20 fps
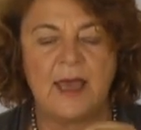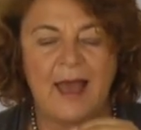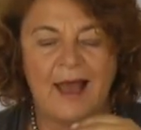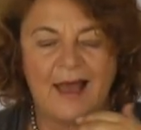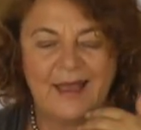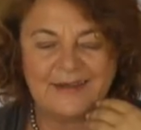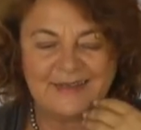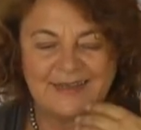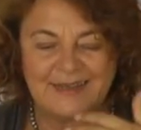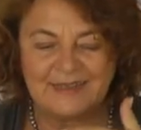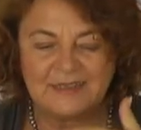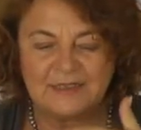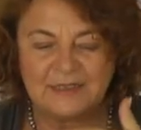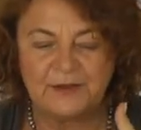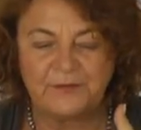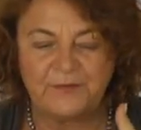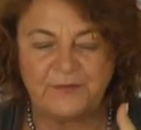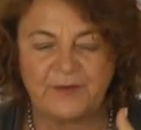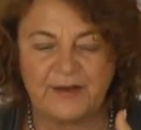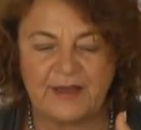
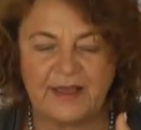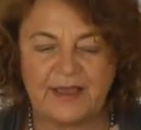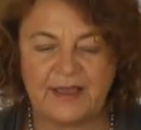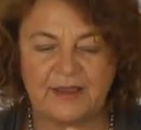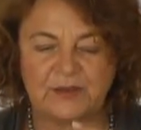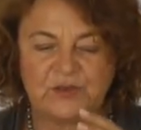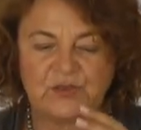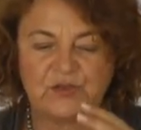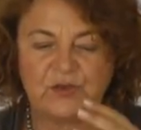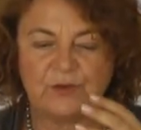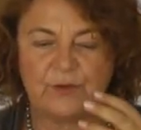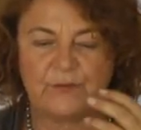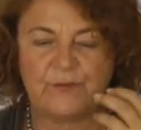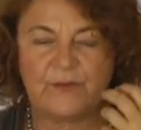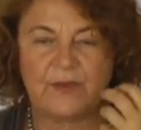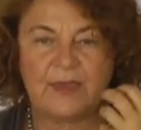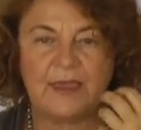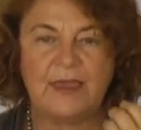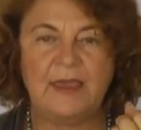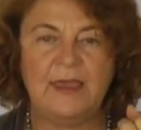Identify sort
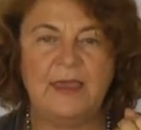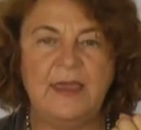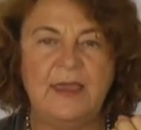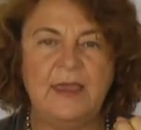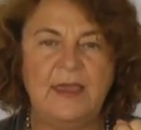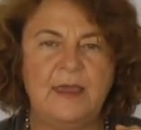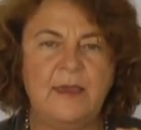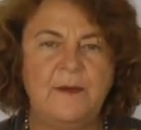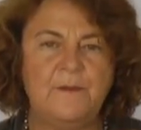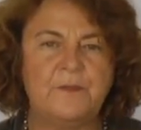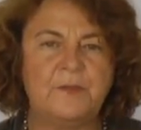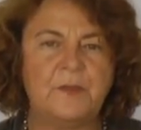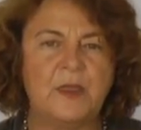of key